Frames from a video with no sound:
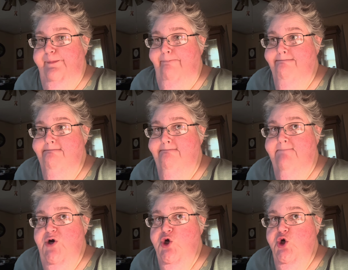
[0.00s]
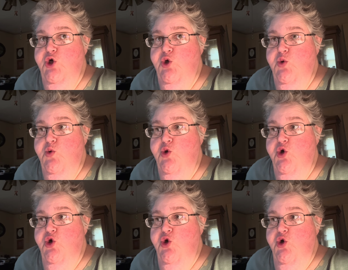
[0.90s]

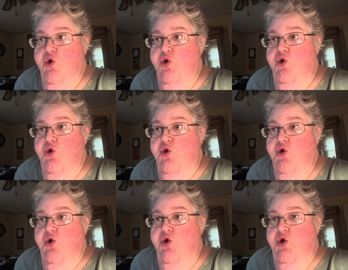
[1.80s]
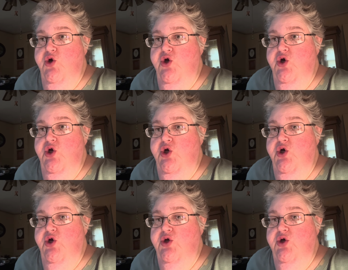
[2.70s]
(silence)